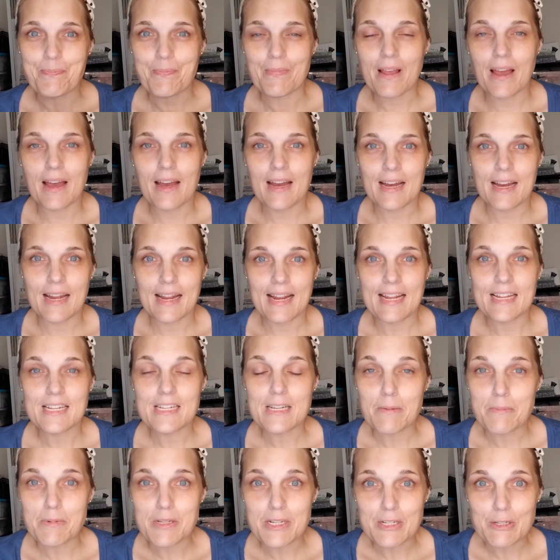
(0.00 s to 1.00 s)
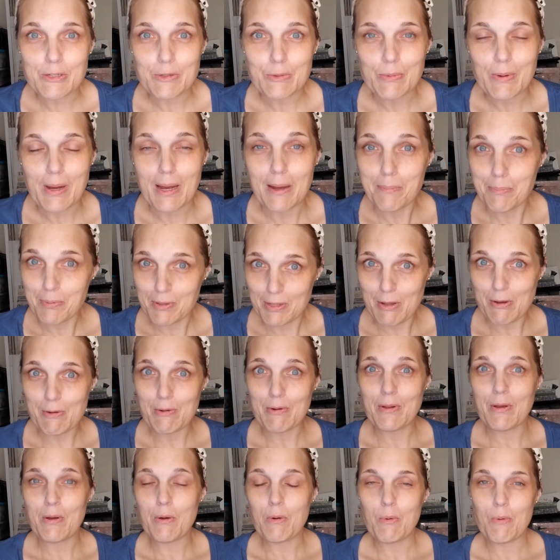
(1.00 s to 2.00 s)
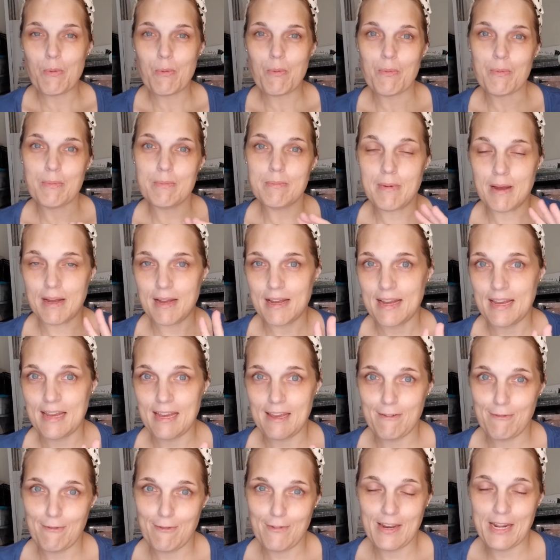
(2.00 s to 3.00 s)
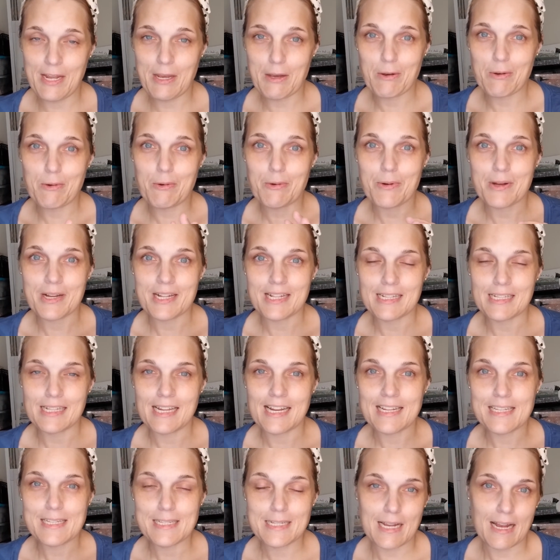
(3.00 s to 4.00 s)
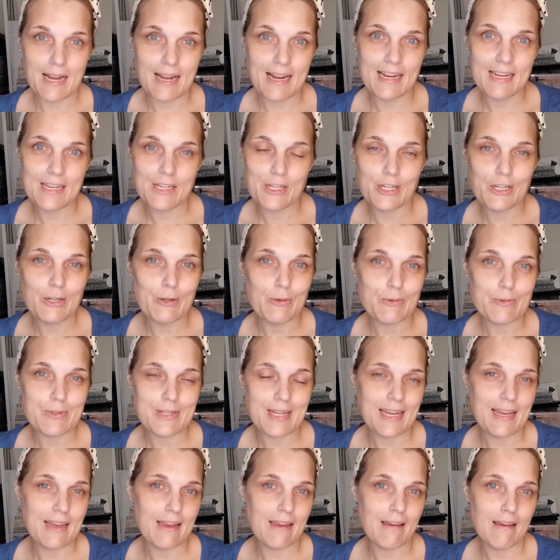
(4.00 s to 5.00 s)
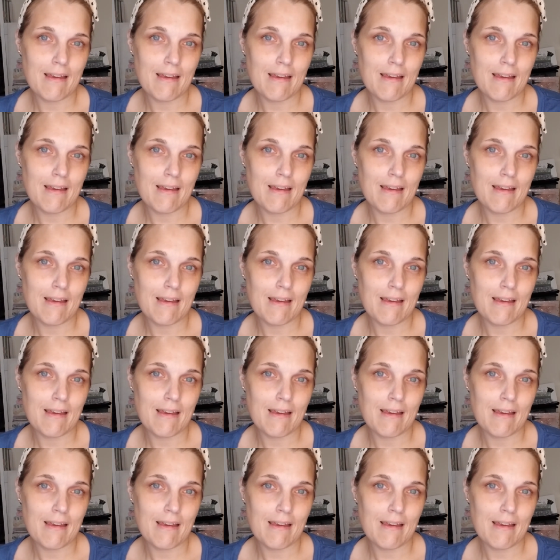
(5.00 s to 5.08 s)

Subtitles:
I attempted to upload my video last night using